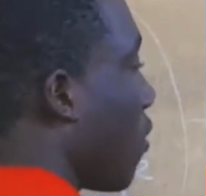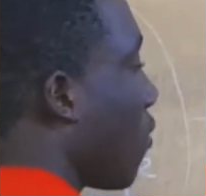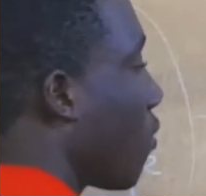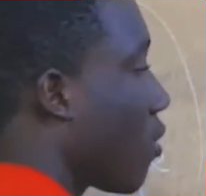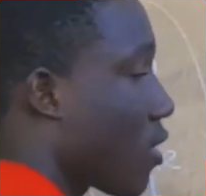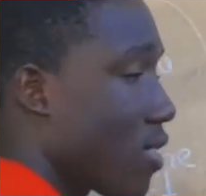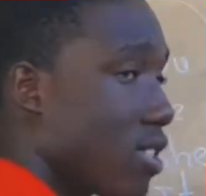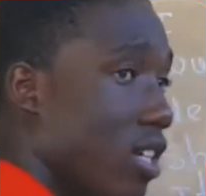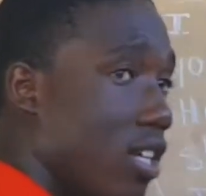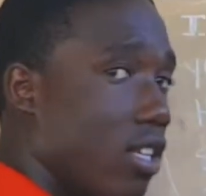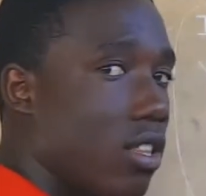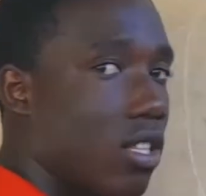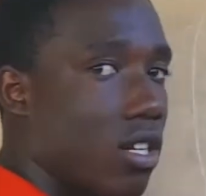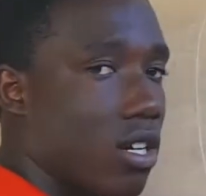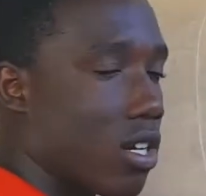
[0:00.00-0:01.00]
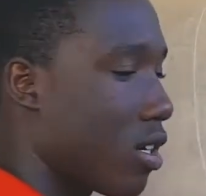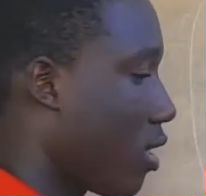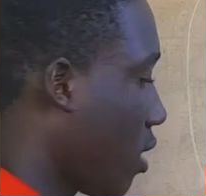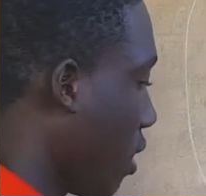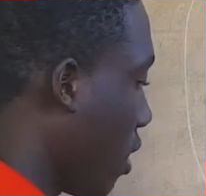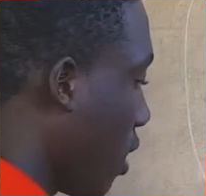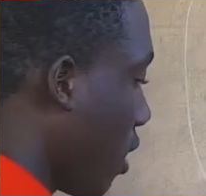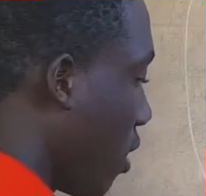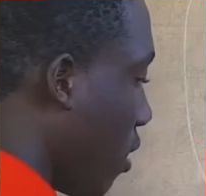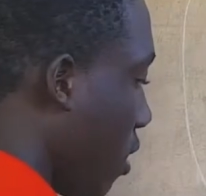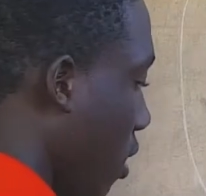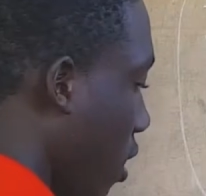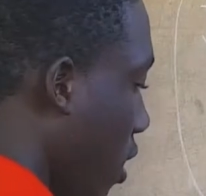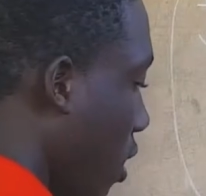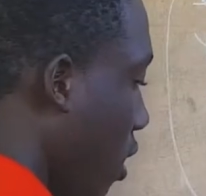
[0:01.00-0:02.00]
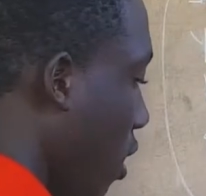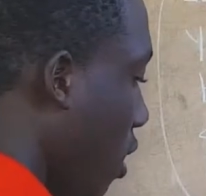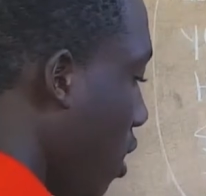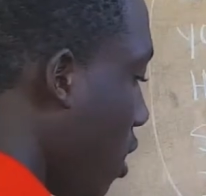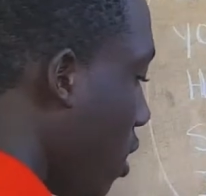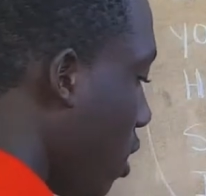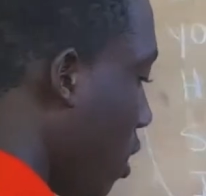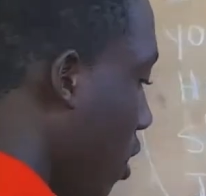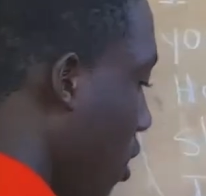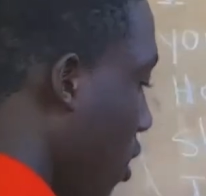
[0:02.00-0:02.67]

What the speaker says: For singular. And here